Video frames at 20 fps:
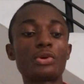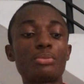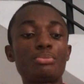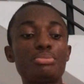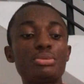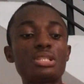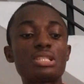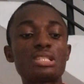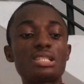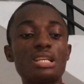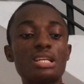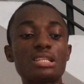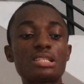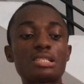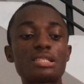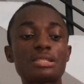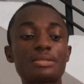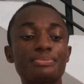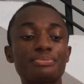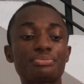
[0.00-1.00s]
your
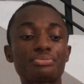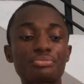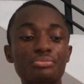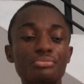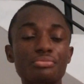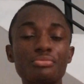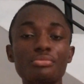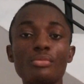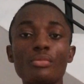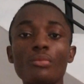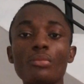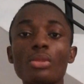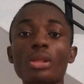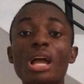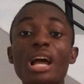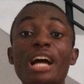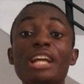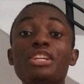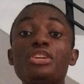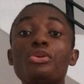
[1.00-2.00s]
business
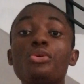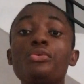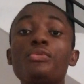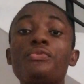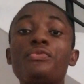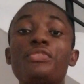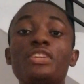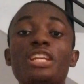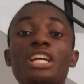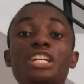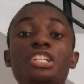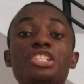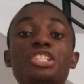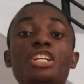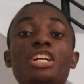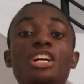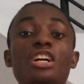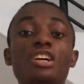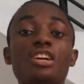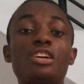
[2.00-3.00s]
and your own
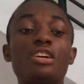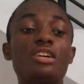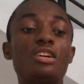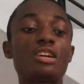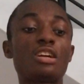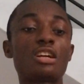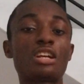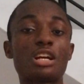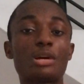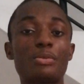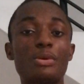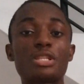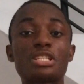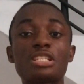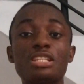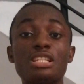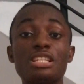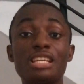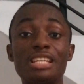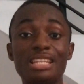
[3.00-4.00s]
financial
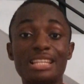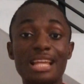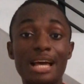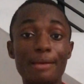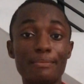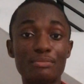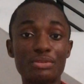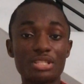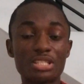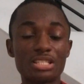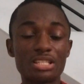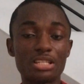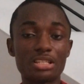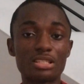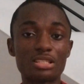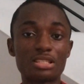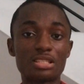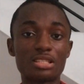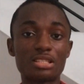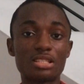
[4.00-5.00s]
capacity in that
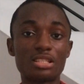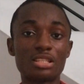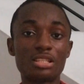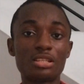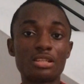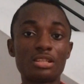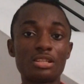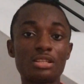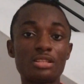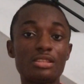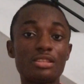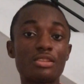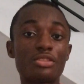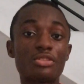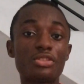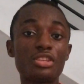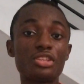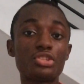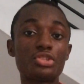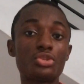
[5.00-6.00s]
business, the
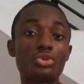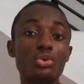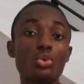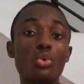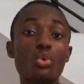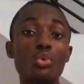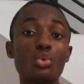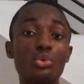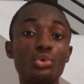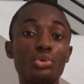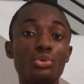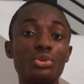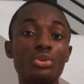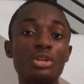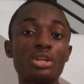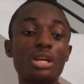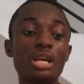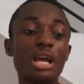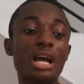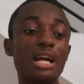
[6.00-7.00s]
things you
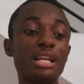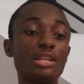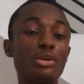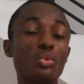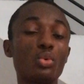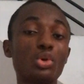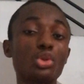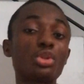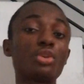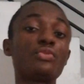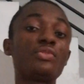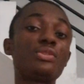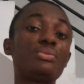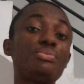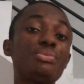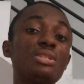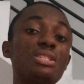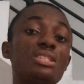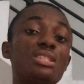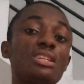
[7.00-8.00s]
own and the worth of the
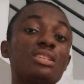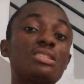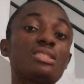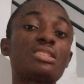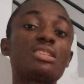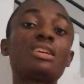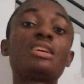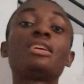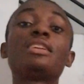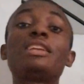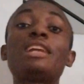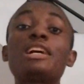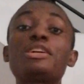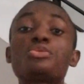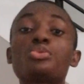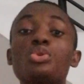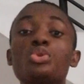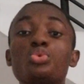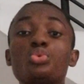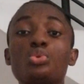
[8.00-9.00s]
business,
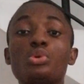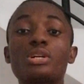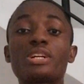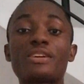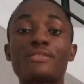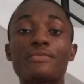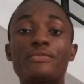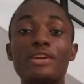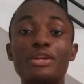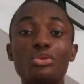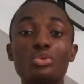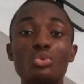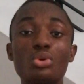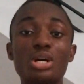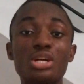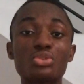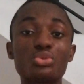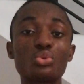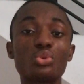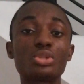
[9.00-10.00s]
that's what we refer
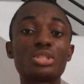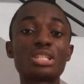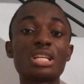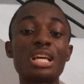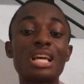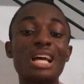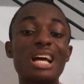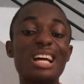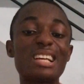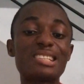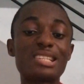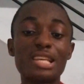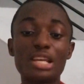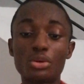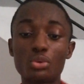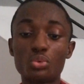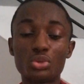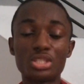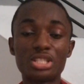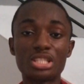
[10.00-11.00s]
to as what? As
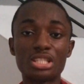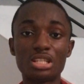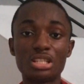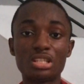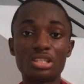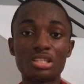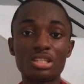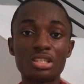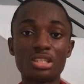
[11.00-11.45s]
equity.